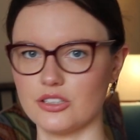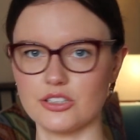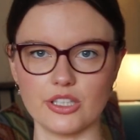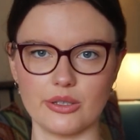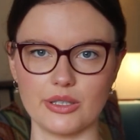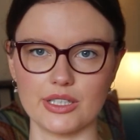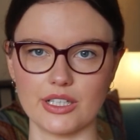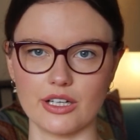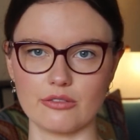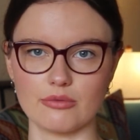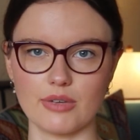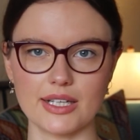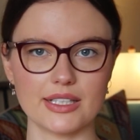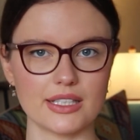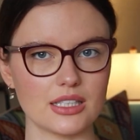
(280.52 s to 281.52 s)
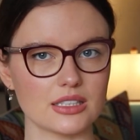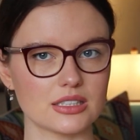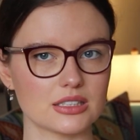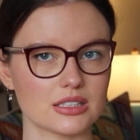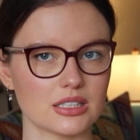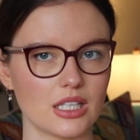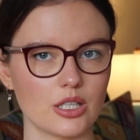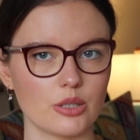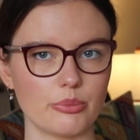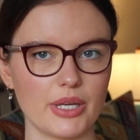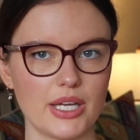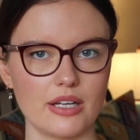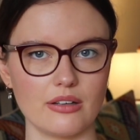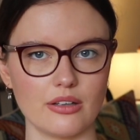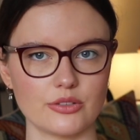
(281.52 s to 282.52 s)
doing a regular slope
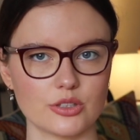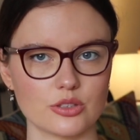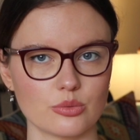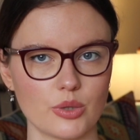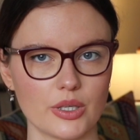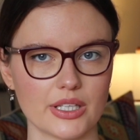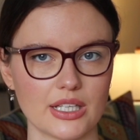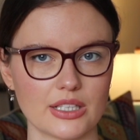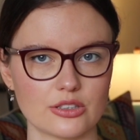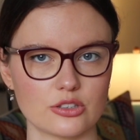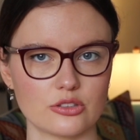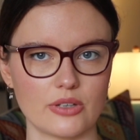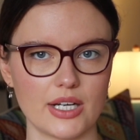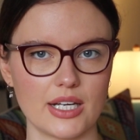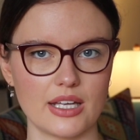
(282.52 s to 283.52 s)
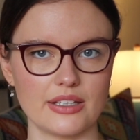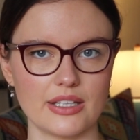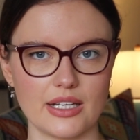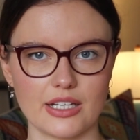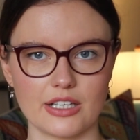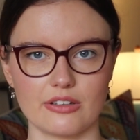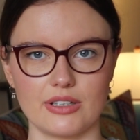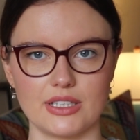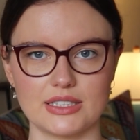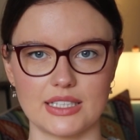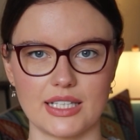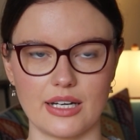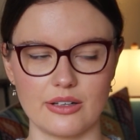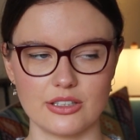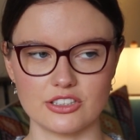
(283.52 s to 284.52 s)
here of just working straight and then
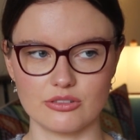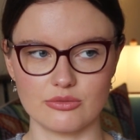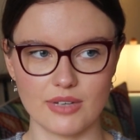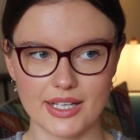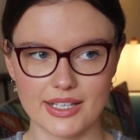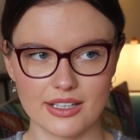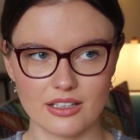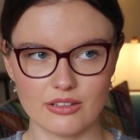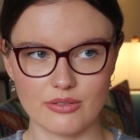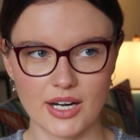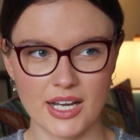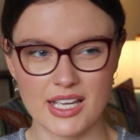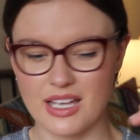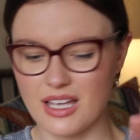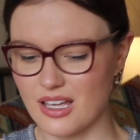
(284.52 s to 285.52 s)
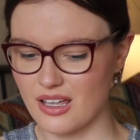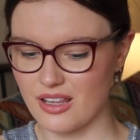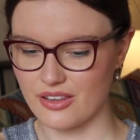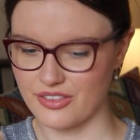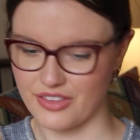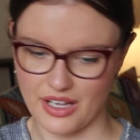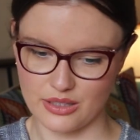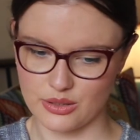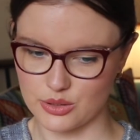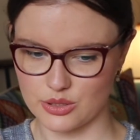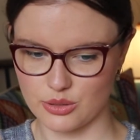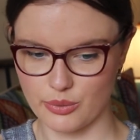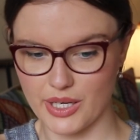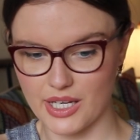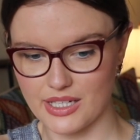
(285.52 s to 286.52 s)
increasing out at a regular rate. That
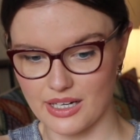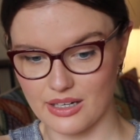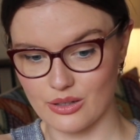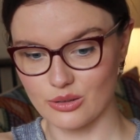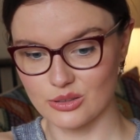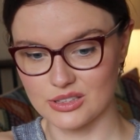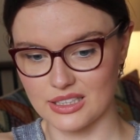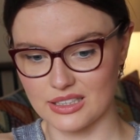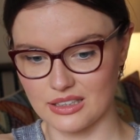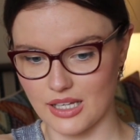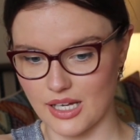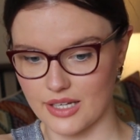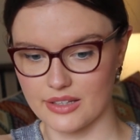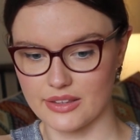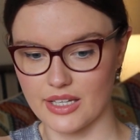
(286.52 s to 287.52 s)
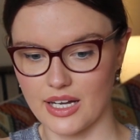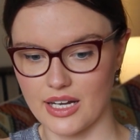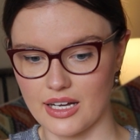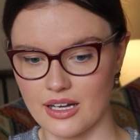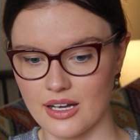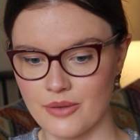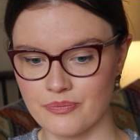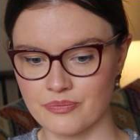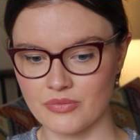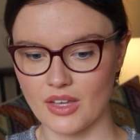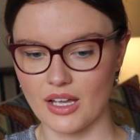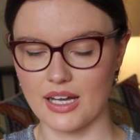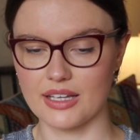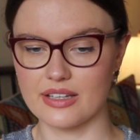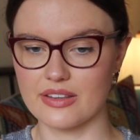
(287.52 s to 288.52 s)
looked a weird angle, didn't like that.
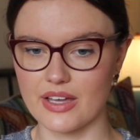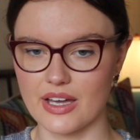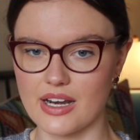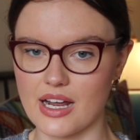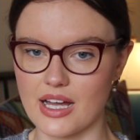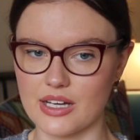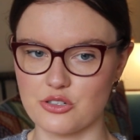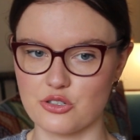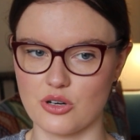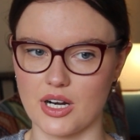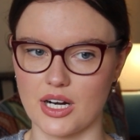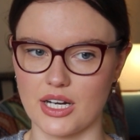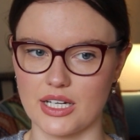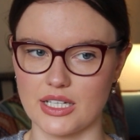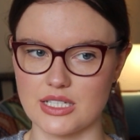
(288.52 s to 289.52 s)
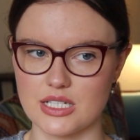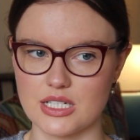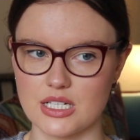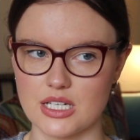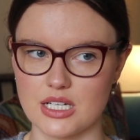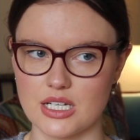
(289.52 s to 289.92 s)
And then I tried